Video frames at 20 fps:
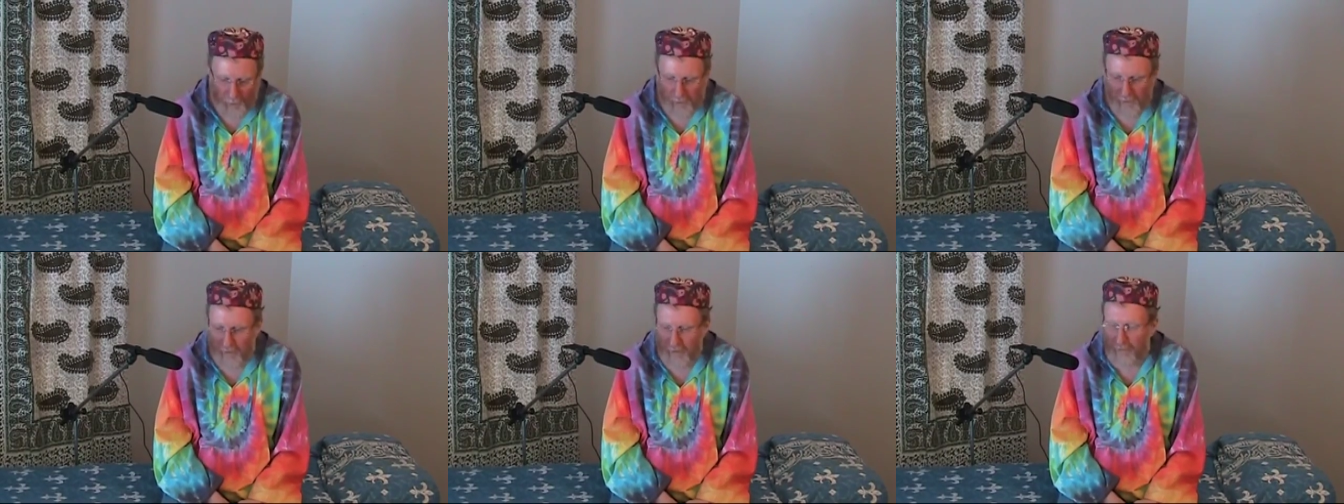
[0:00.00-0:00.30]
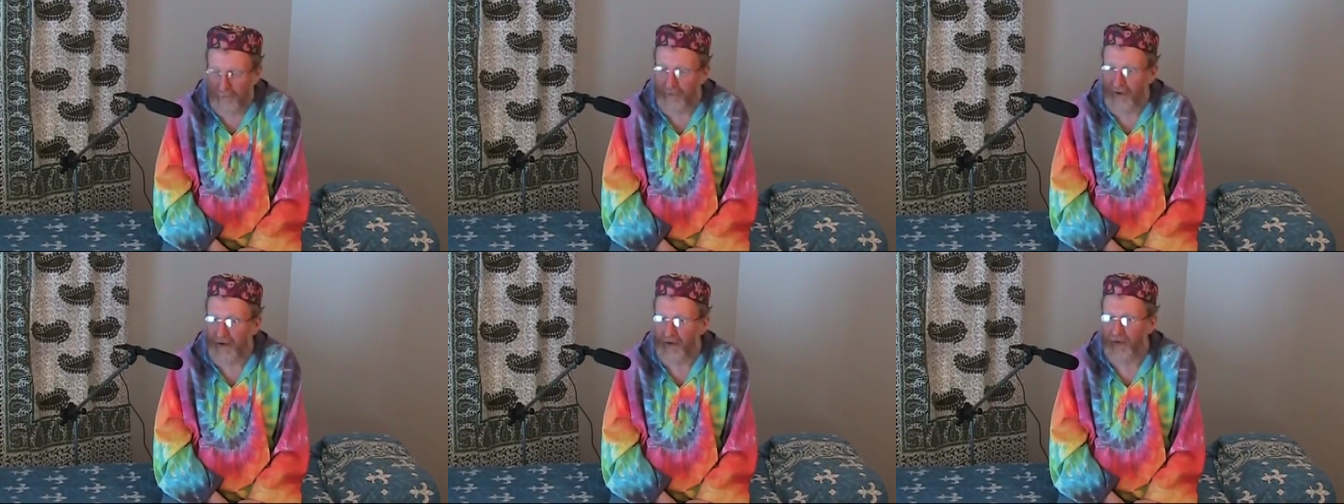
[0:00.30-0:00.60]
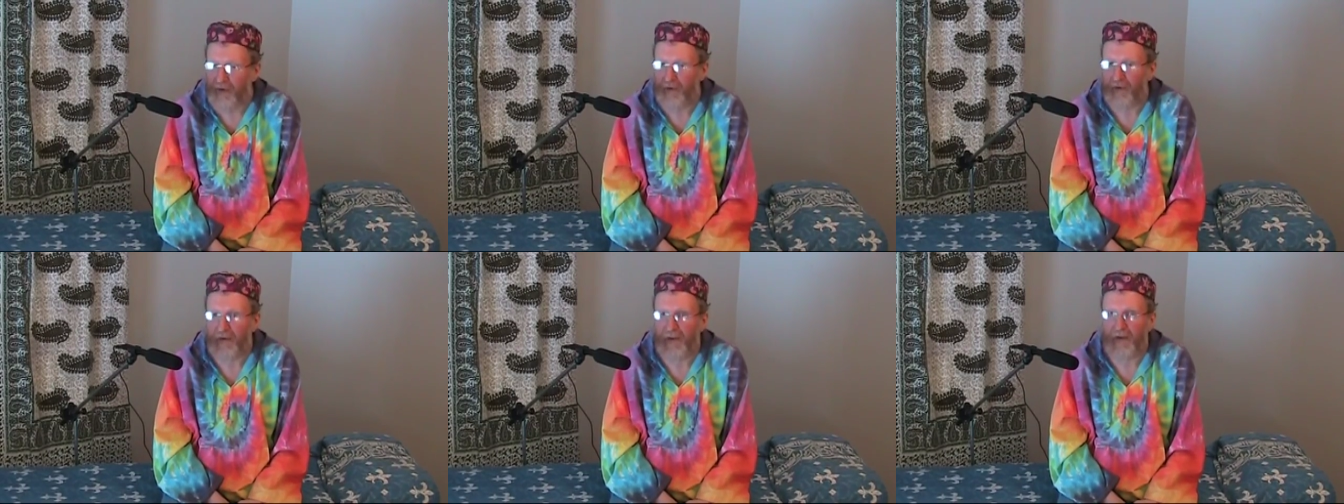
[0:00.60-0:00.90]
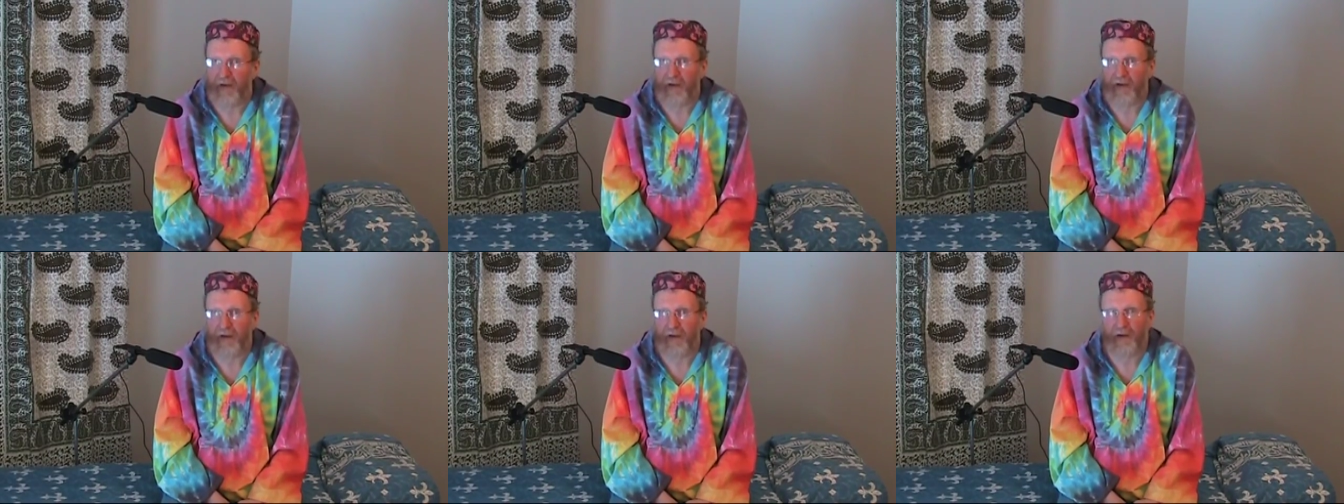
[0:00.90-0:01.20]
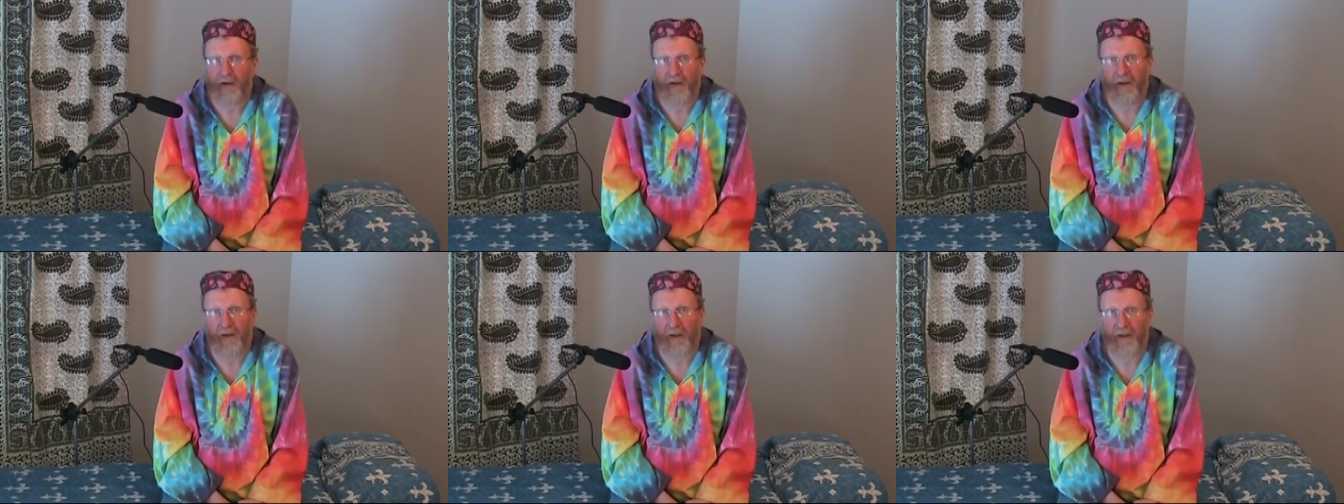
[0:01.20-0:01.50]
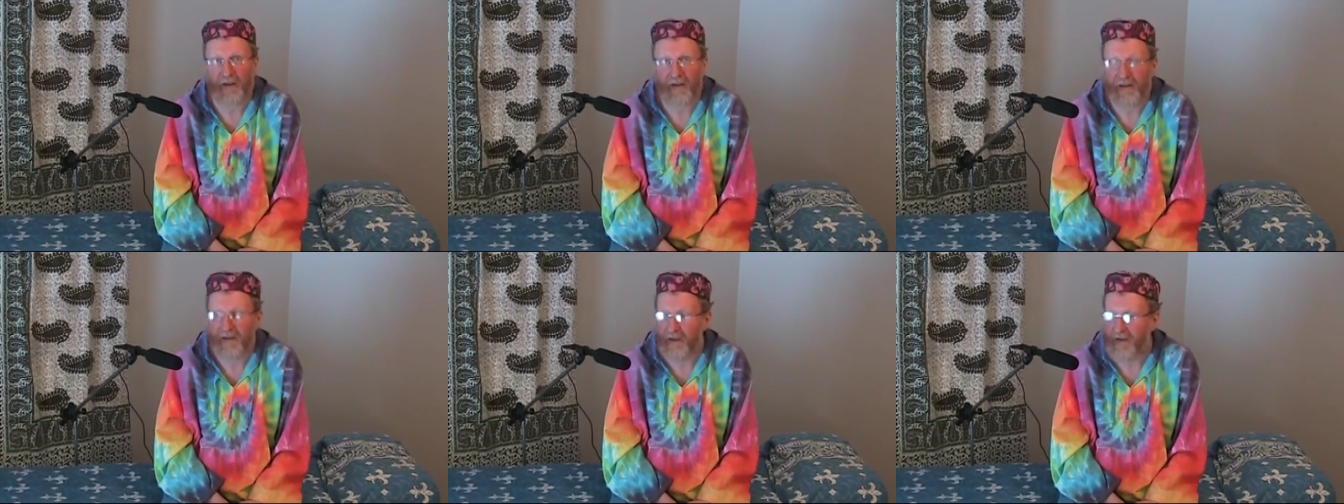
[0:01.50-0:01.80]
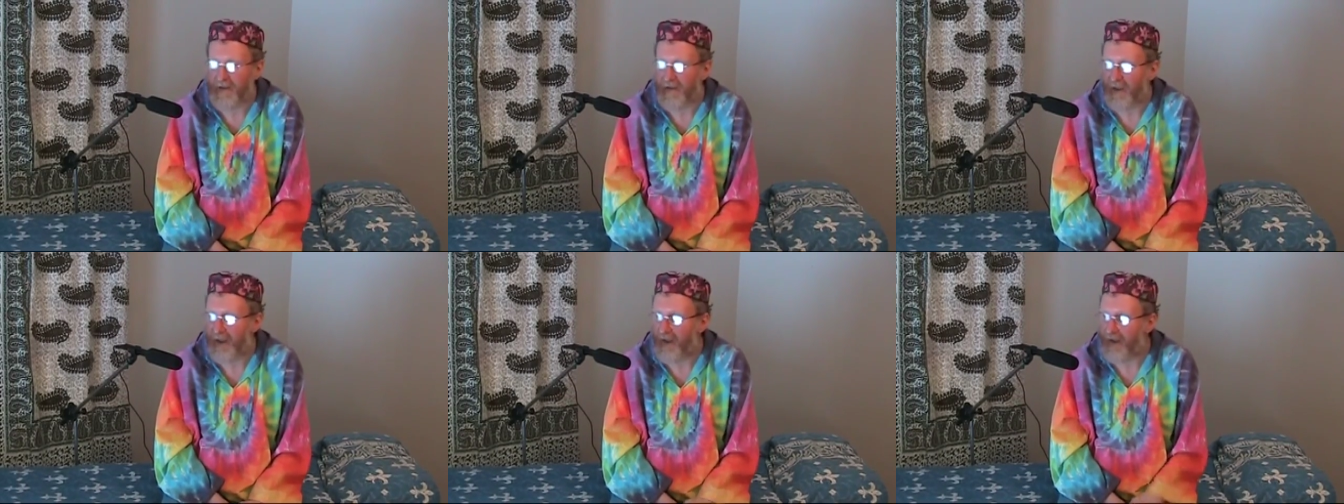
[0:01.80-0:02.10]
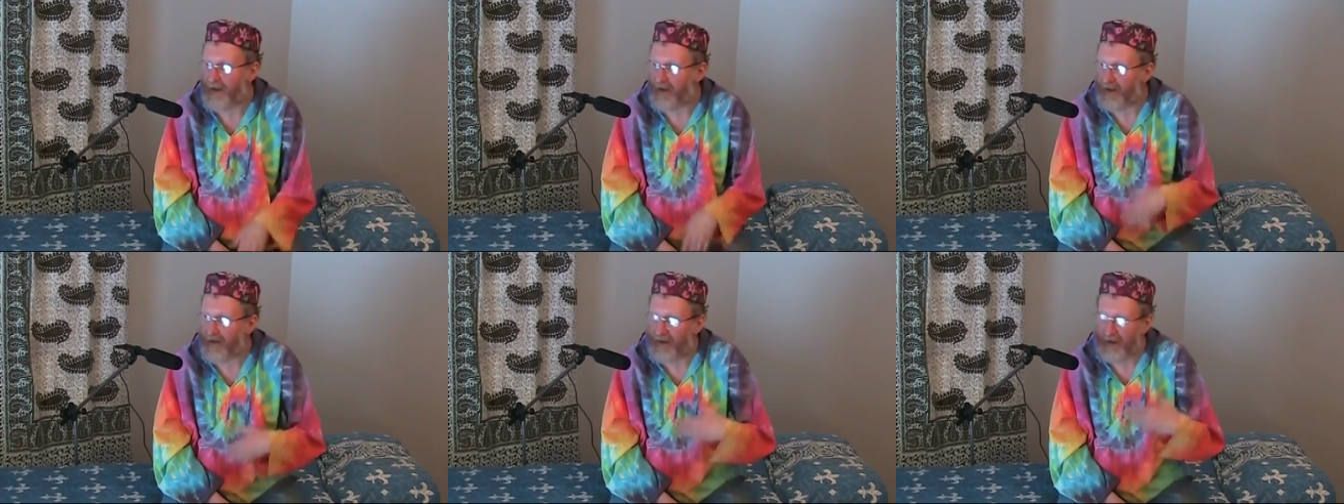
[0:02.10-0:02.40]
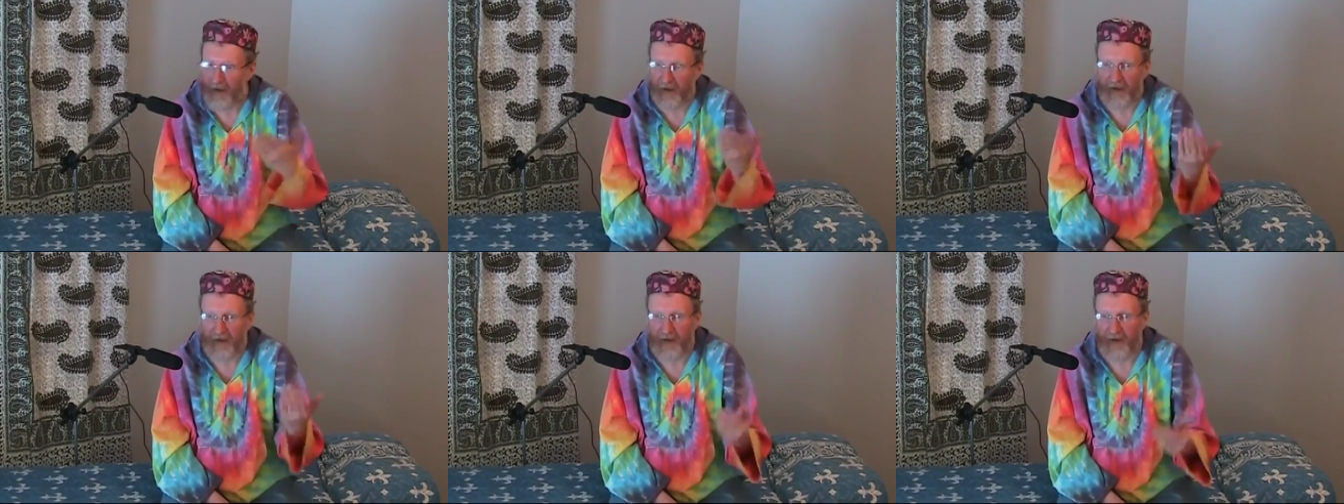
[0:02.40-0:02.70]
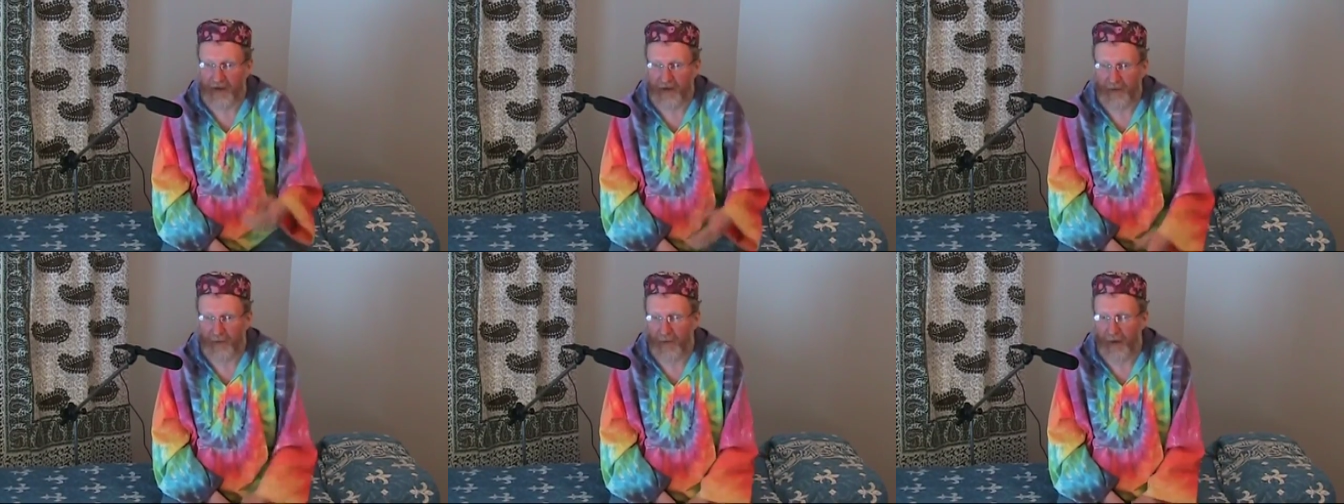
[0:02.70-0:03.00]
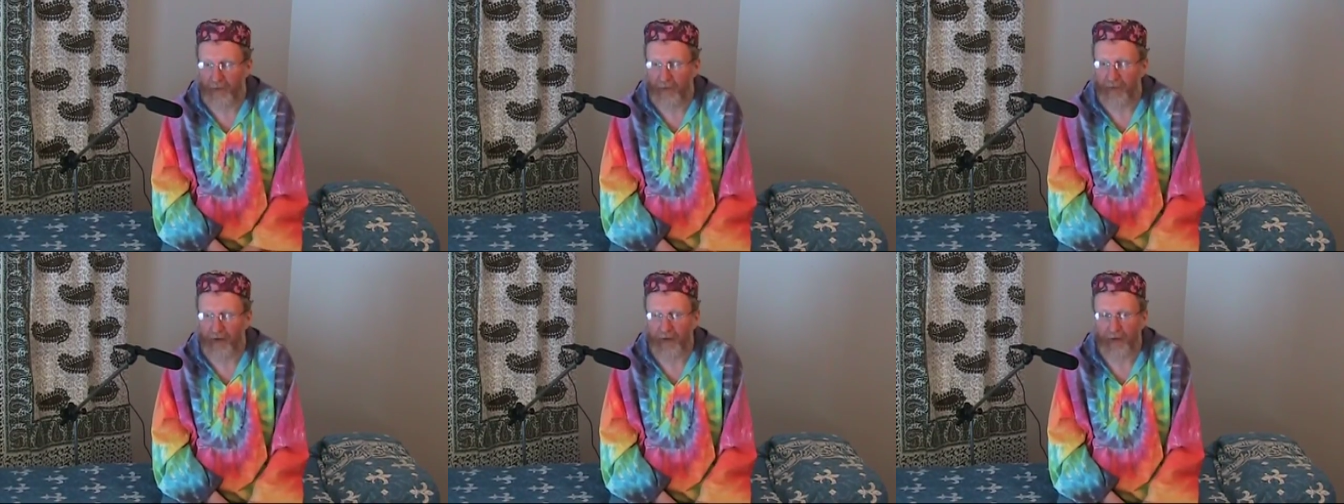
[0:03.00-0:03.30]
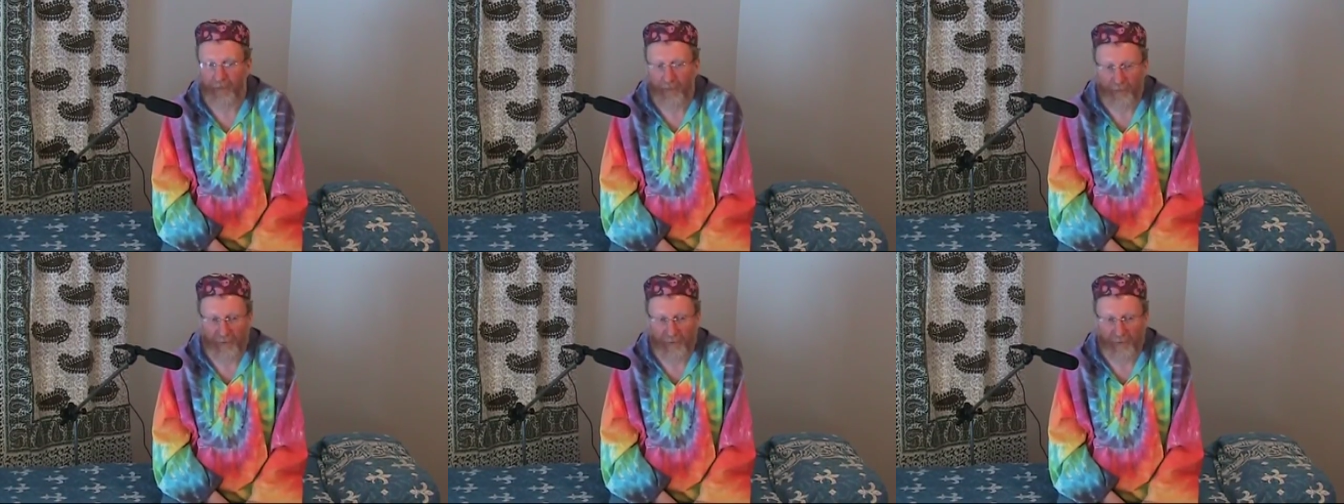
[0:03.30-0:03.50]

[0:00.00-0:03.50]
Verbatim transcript: will be integrated in the Galactic Society and taken as a member.